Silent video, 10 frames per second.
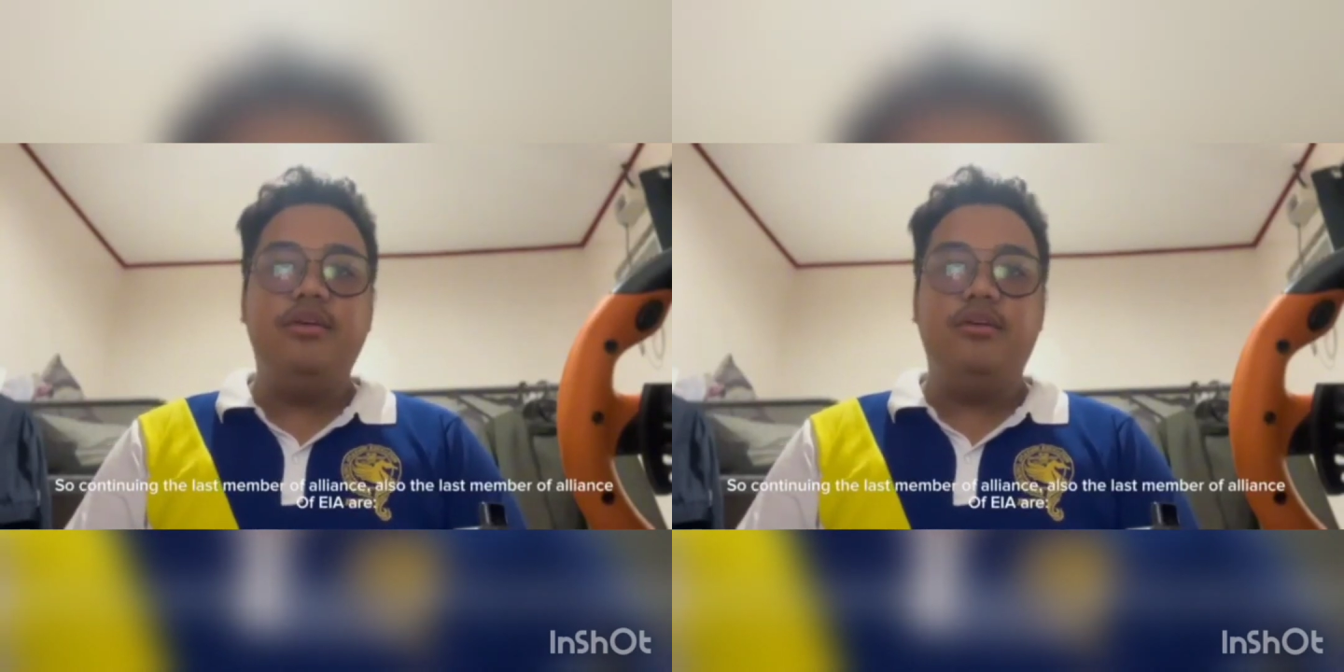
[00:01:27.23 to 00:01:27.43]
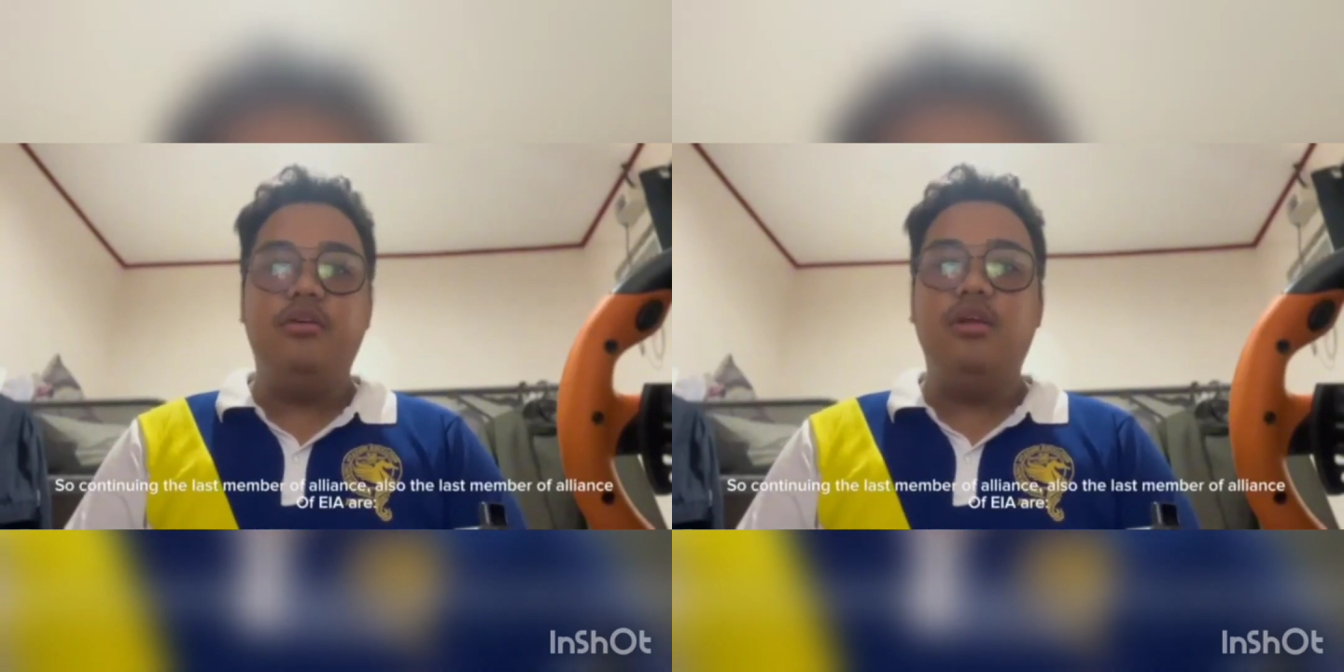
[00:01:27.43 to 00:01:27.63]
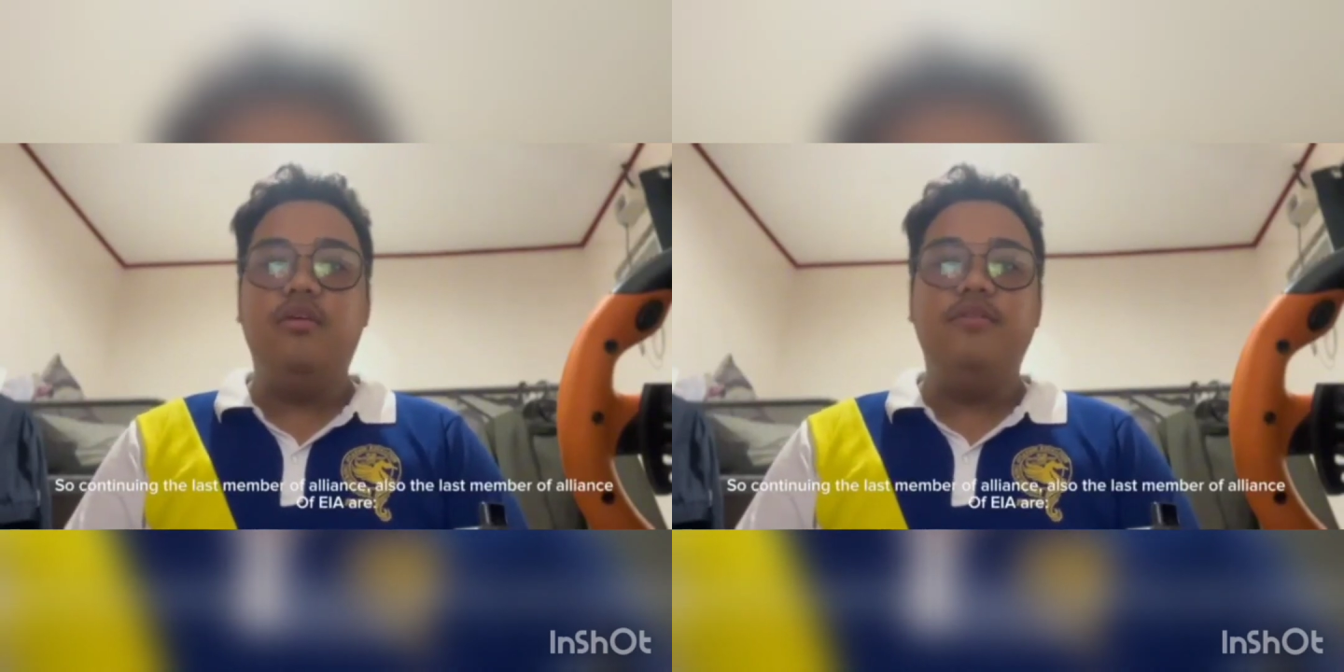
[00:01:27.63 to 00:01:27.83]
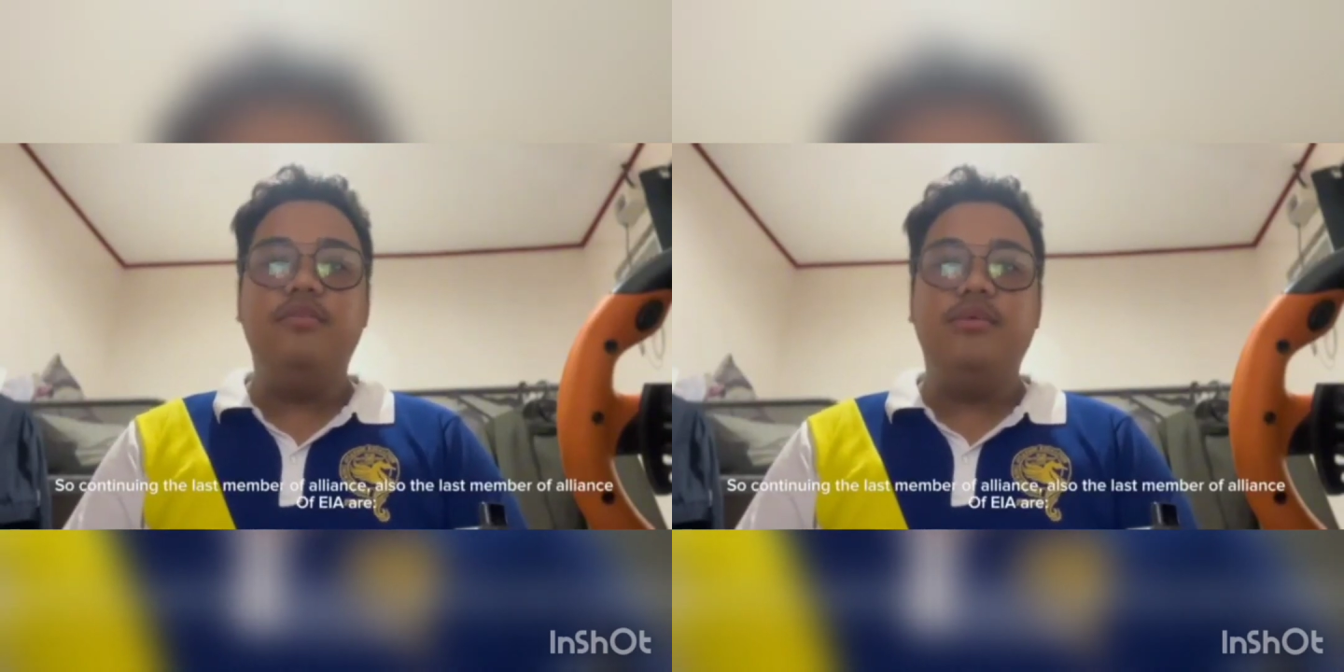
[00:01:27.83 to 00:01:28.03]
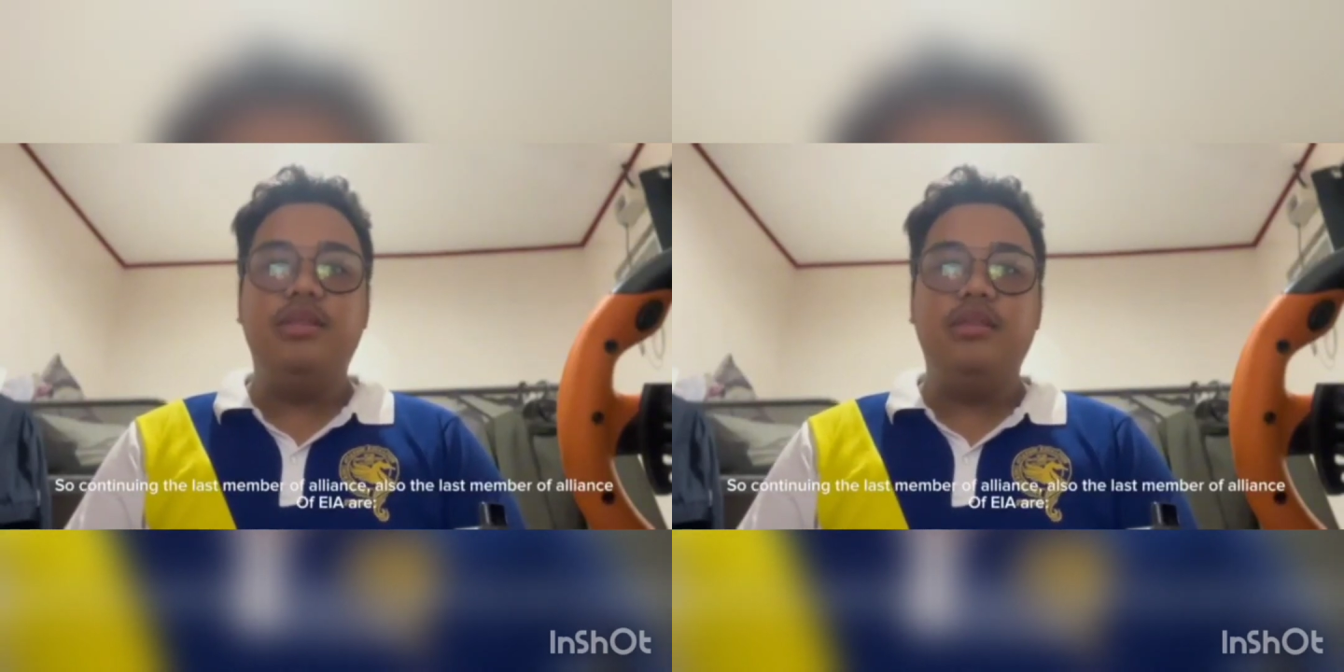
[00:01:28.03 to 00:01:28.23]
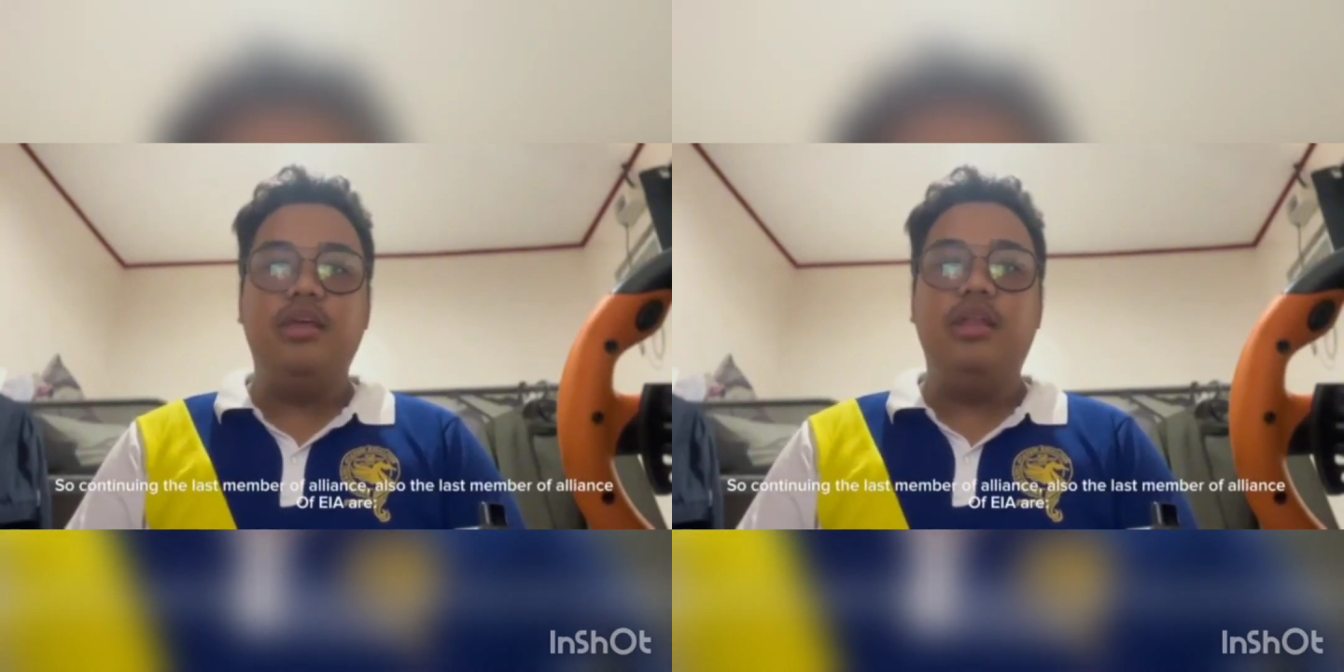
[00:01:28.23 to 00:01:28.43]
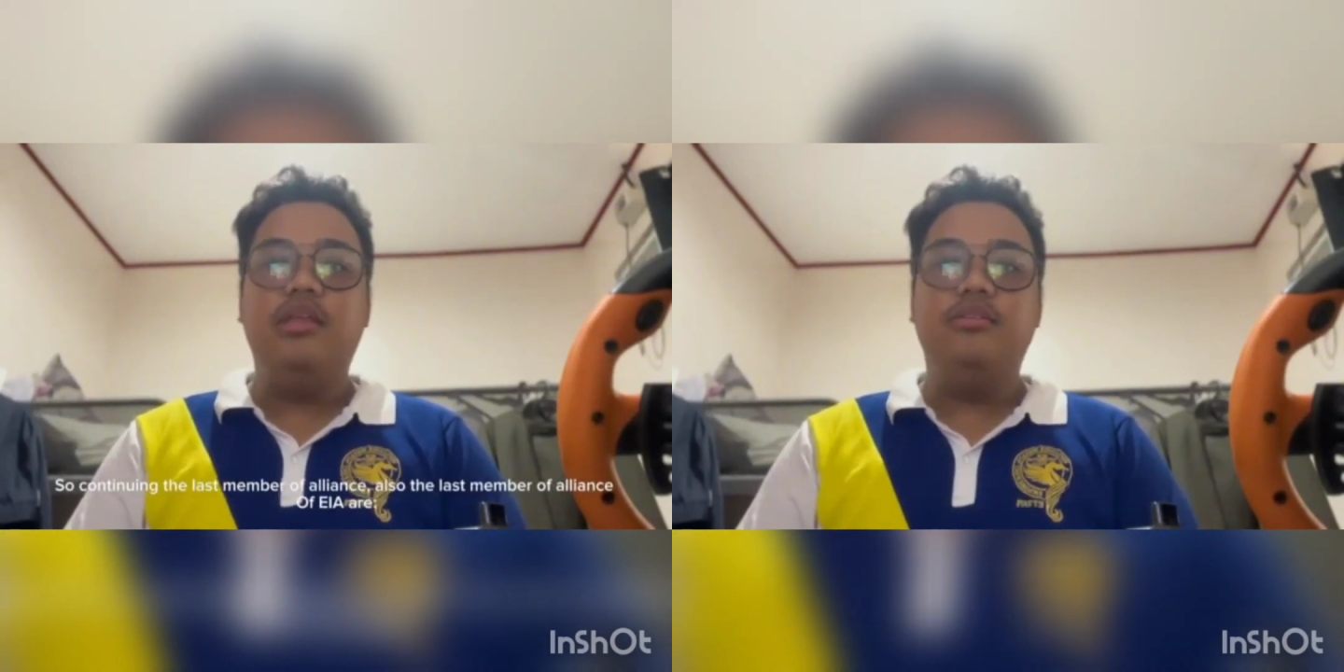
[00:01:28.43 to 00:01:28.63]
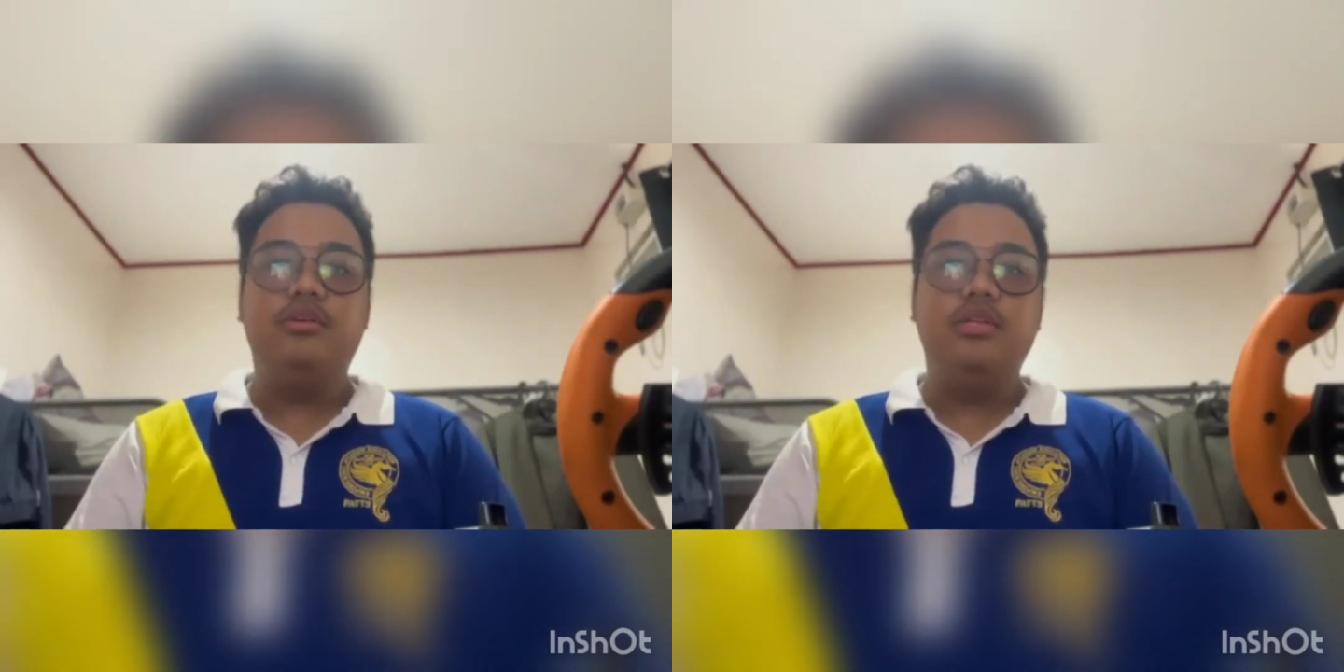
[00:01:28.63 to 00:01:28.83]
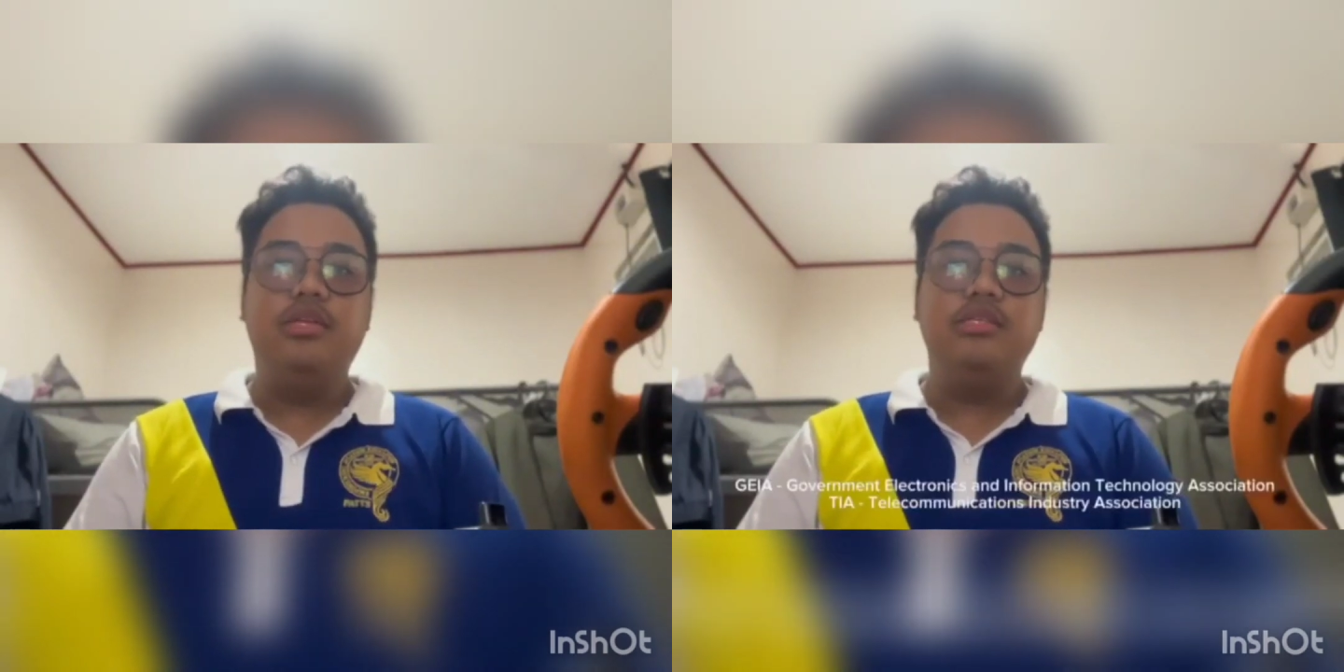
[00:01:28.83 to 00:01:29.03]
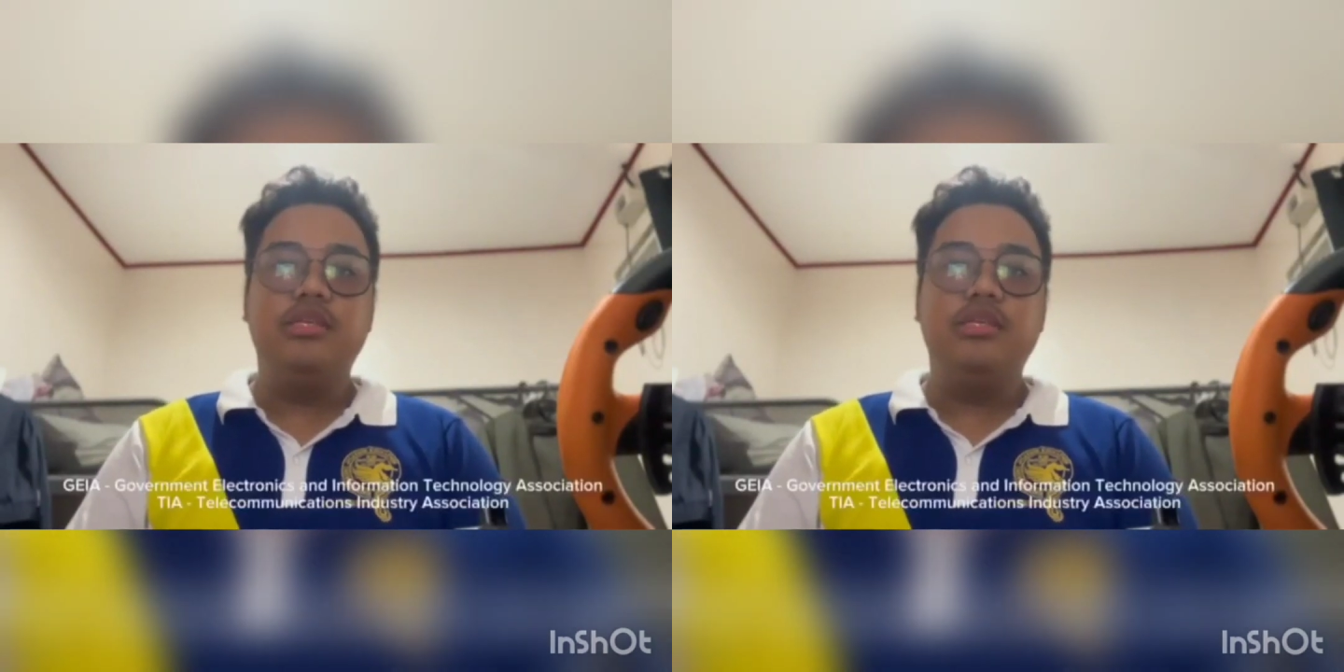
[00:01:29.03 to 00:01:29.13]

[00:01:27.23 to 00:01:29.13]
or Government Electronics